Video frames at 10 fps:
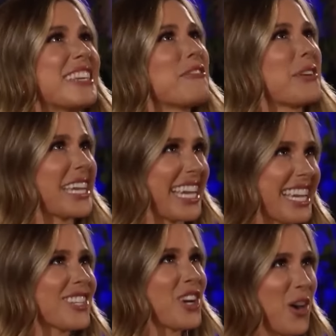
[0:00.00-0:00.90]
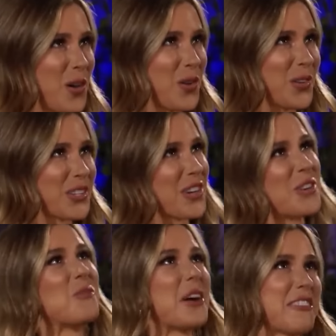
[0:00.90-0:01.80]
if we each hold
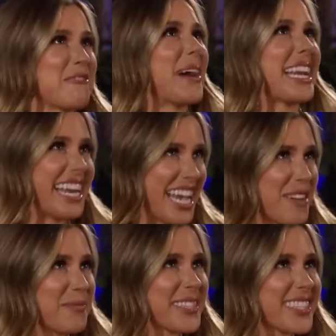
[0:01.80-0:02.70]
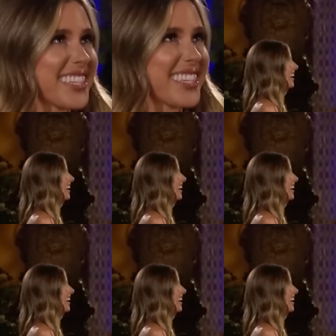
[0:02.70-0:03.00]
one of my nips.